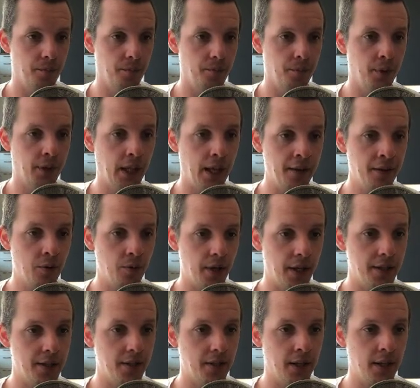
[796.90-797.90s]
But
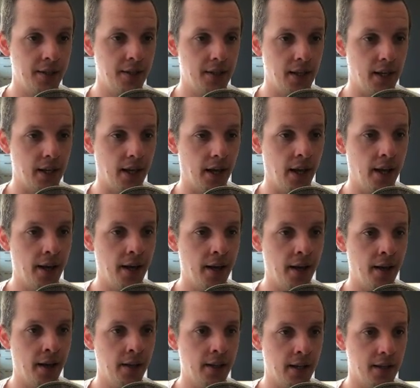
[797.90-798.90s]
anyways, let's see.
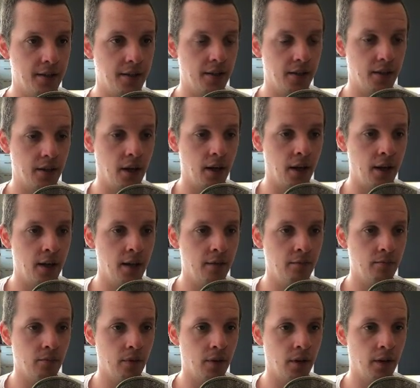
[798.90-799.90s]
Yes,
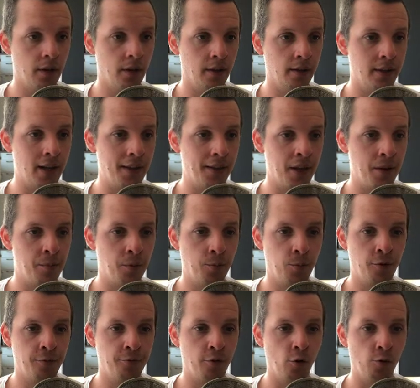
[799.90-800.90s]
Dan
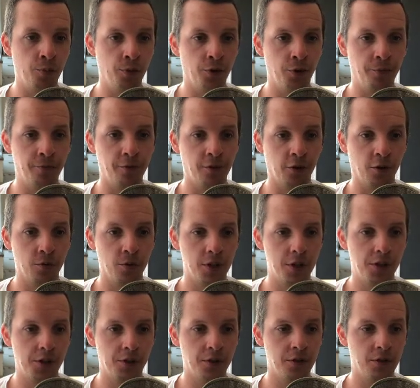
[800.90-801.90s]
Abramov opened up for
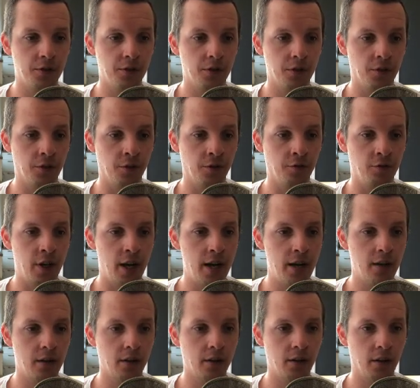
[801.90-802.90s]
questions on
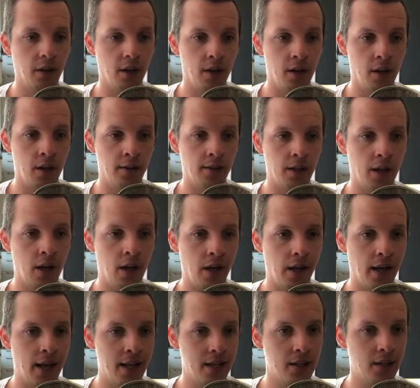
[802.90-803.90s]
React, and I
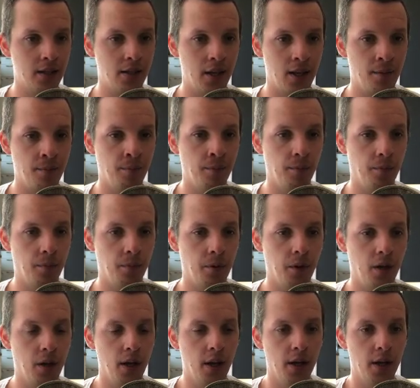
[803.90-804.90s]
asked him
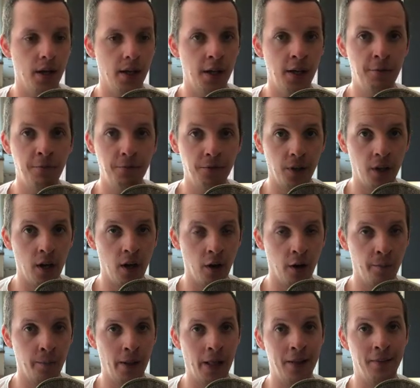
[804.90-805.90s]
if they
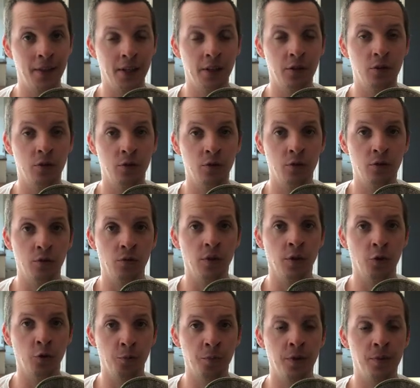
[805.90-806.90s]
are planning to do
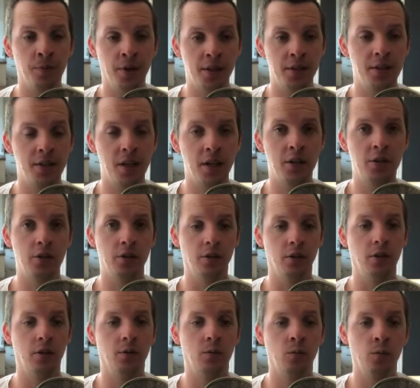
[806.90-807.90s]
an
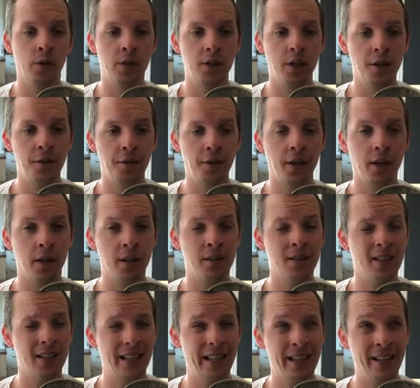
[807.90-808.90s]
optimization, which I think
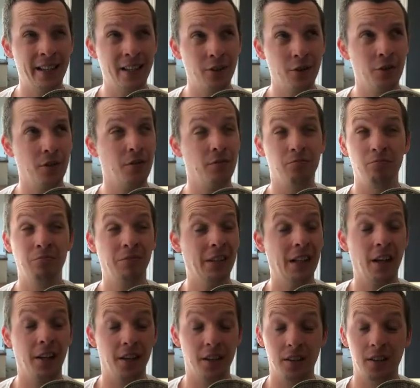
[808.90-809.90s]
is
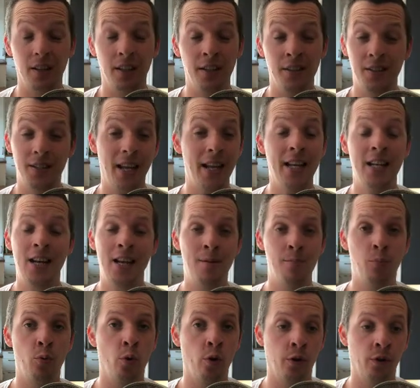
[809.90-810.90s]
insanely
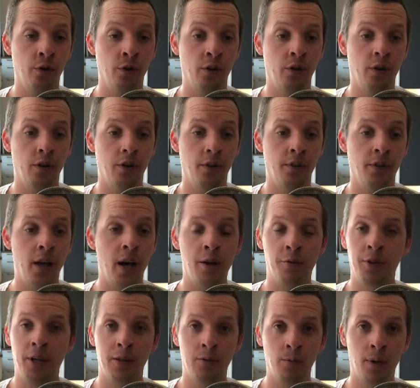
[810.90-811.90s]
important now
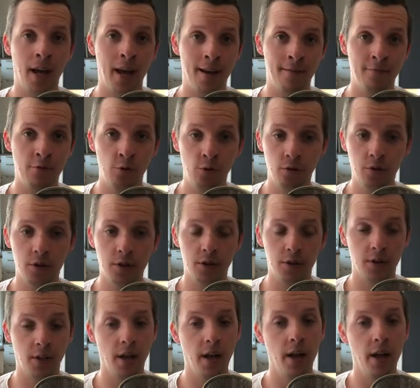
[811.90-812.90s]
that we have hooks.